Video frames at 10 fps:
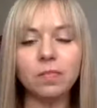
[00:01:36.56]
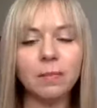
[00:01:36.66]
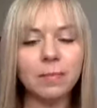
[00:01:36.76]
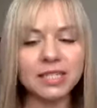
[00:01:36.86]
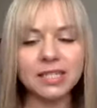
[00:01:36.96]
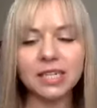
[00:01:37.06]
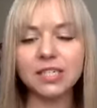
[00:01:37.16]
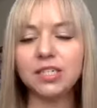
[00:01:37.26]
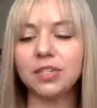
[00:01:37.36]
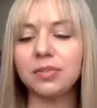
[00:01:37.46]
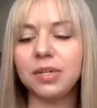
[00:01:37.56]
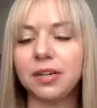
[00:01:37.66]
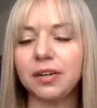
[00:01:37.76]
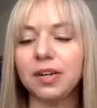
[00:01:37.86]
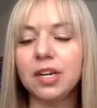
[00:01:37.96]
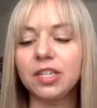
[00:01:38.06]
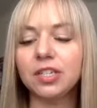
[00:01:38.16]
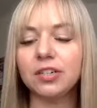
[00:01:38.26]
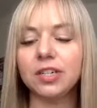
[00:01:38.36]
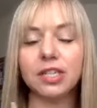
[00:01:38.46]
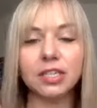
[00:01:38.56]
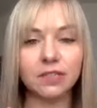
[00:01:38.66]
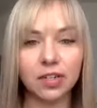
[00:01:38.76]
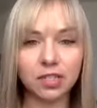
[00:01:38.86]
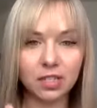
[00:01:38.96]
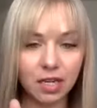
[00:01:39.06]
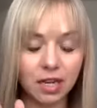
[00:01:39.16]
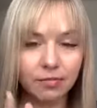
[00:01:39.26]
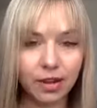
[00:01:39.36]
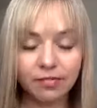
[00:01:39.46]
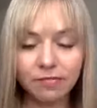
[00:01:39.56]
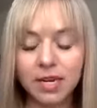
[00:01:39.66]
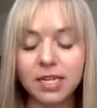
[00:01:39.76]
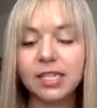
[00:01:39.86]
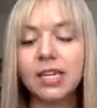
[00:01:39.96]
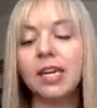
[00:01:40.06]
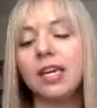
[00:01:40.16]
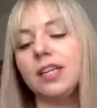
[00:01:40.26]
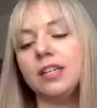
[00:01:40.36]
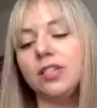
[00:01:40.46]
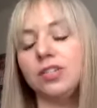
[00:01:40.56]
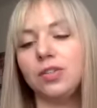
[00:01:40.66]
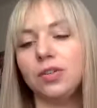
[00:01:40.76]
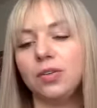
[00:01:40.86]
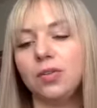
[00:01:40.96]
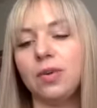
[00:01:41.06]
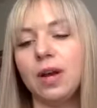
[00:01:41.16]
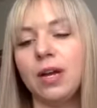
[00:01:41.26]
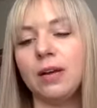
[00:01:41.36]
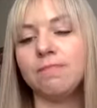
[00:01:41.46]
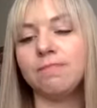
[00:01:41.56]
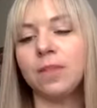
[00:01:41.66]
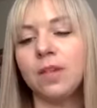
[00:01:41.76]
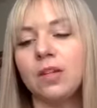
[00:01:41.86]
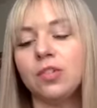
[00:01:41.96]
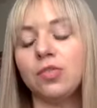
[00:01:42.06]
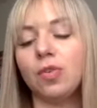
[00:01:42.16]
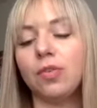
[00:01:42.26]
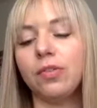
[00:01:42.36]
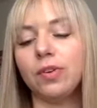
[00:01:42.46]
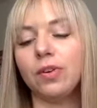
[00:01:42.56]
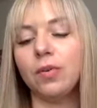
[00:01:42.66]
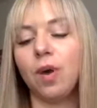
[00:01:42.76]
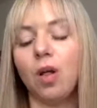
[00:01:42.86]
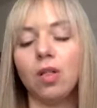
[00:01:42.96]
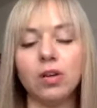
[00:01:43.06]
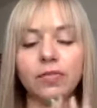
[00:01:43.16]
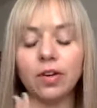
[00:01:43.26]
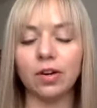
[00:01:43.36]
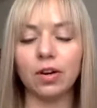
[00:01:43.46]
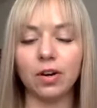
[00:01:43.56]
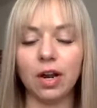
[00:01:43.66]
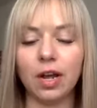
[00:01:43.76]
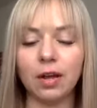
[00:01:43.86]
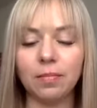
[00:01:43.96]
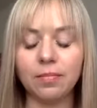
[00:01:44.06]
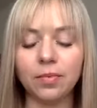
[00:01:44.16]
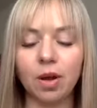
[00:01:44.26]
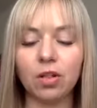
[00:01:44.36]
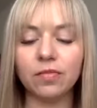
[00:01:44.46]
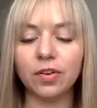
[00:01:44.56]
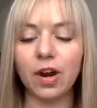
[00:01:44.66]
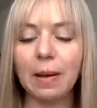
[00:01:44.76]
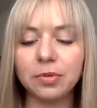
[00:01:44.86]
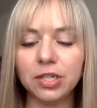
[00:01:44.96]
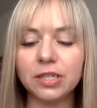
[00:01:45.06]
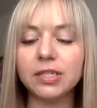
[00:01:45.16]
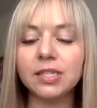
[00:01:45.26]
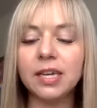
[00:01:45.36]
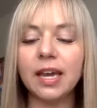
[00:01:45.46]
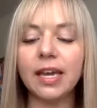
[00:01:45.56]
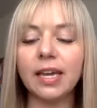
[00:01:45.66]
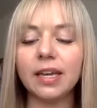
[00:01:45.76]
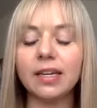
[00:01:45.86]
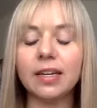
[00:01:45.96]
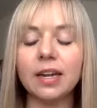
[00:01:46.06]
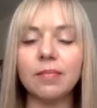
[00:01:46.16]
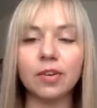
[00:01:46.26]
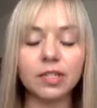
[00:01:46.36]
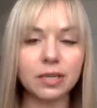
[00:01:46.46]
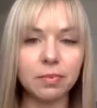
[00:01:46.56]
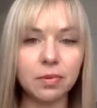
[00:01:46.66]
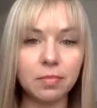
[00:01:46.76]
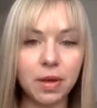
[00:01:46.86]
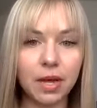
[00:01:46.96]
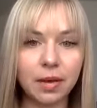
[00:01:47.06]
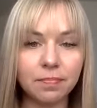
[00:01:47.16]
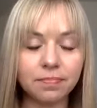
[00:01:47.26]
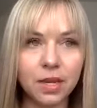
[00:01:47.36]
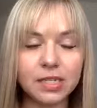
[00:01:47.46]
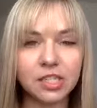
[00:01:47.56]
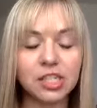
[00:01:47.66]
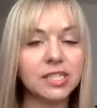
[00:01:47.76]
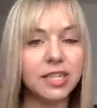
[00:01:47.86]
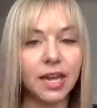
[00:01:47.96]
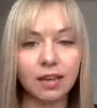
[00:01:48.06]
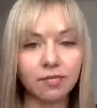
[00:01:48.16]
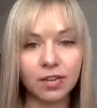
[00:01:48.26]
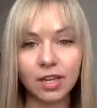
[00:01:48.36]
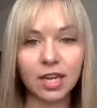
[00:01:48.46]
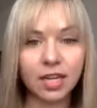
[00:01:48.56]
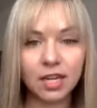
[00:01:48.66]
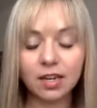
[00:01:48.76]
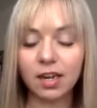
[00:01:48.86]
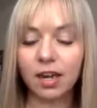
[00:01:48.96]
best thing to do here during this first 5 minutes is to scroll through all of your options, and for example, just save any